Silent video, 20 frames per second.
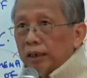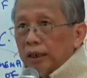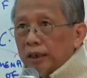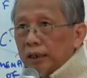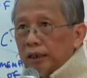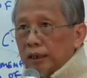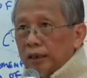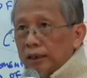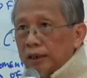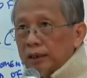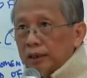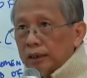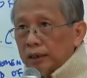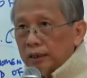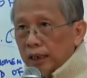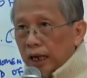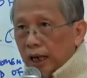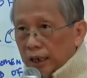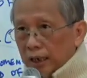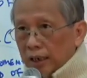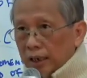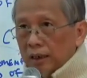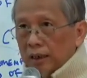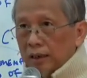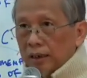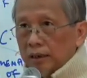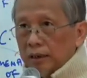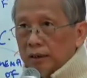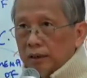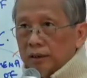He's stuck,
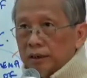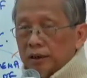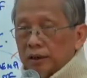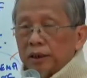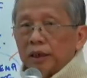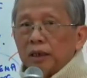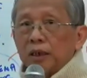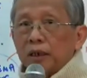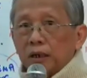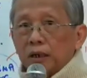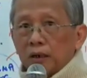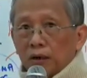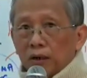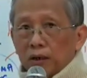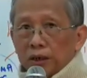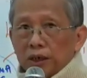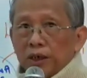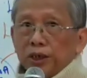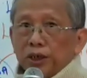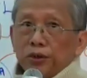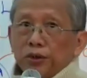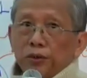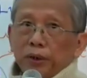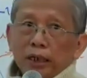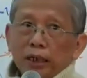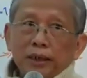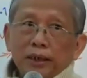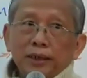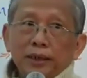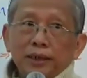caught in
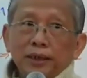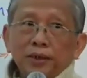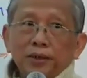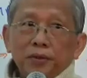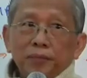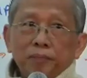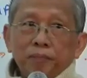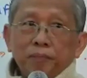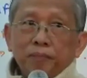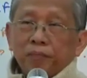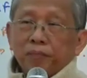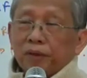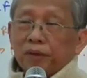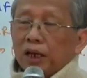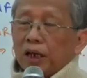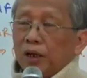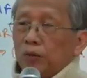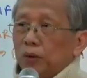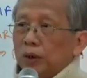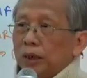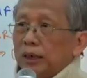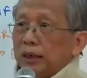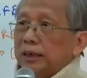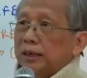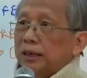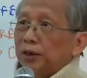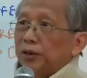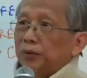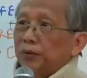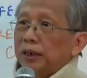duality. And what is
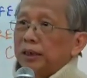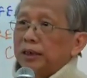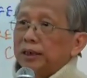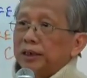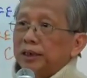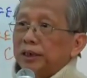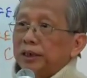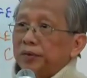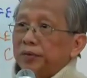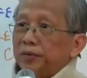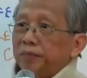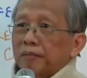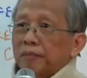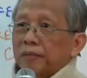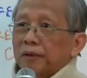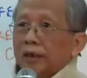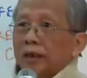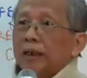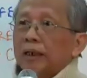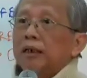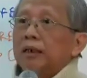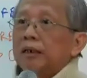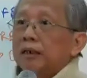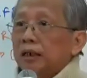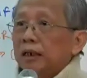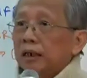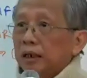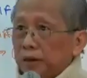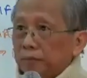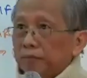the duality? He
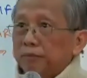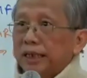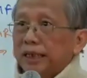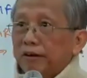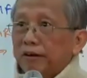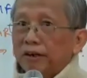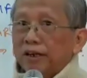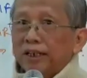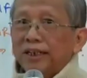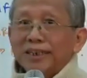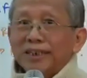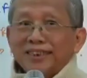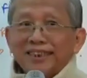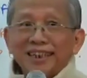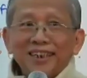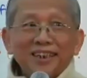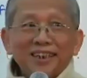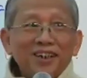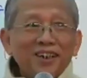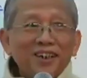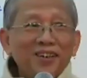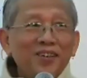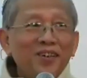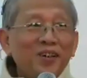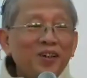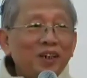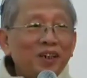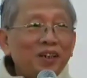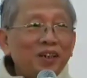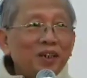creates himself, understand not?
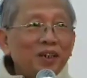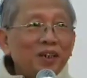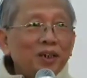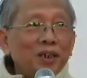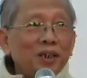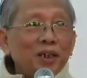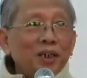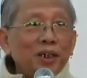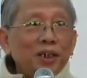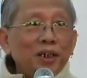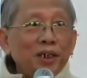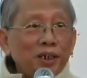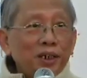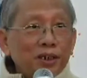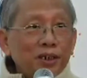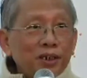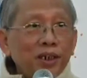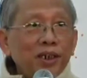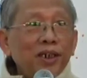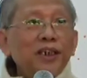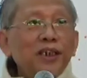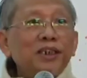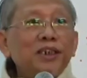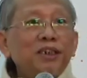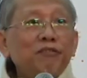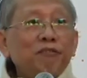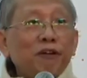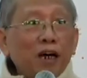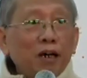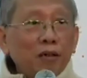He creates
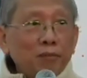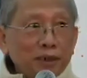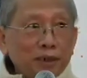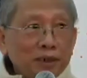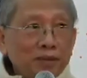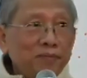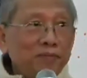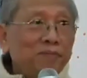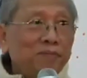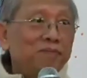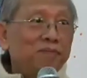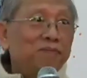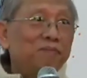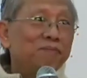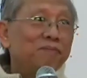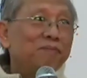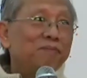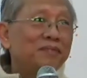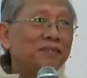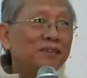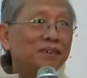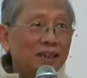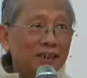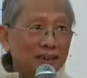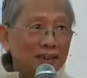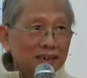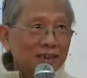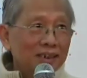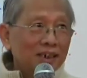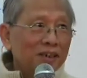defilement,
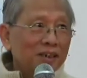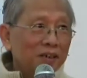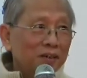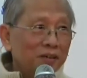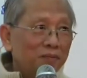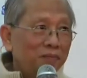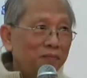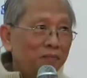understand not?